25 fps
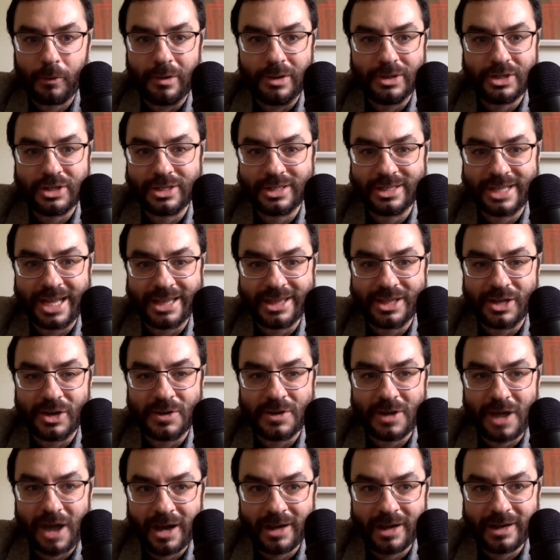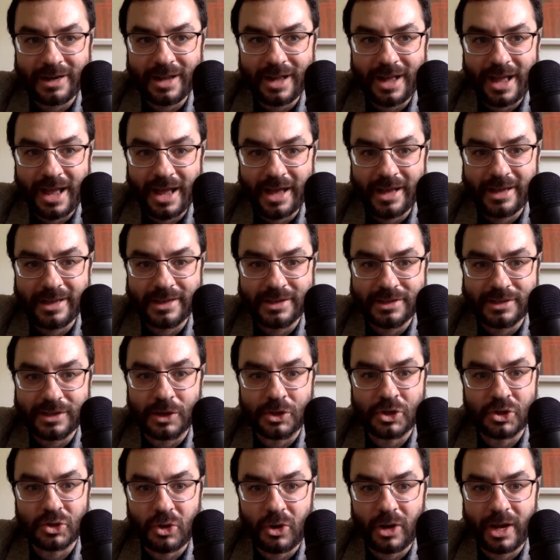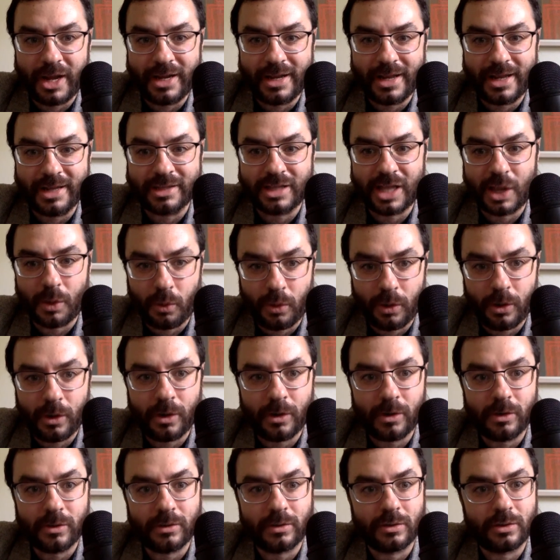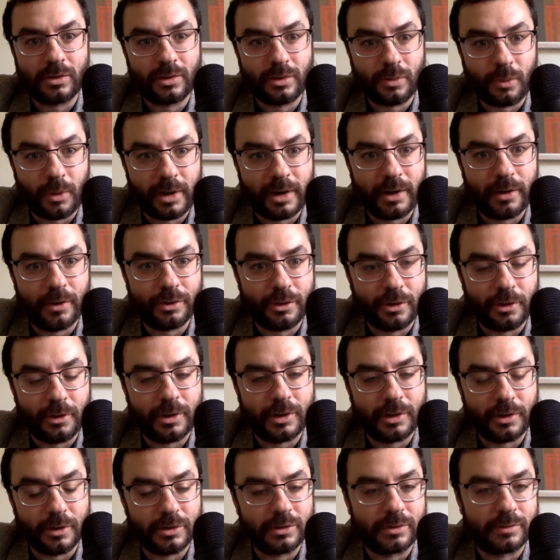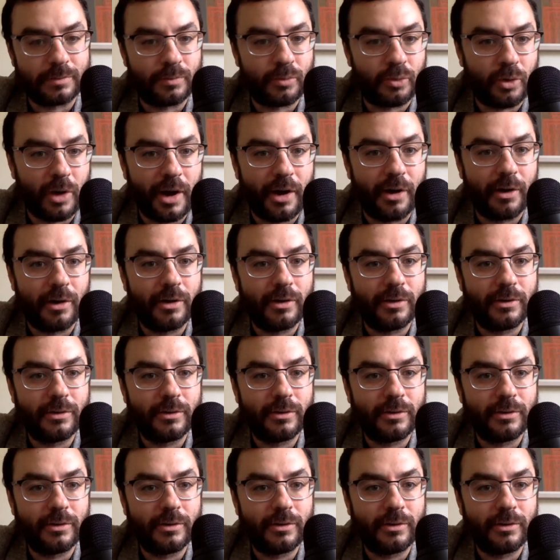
which is that they're not as adroit as they were 20 or 30 years prior,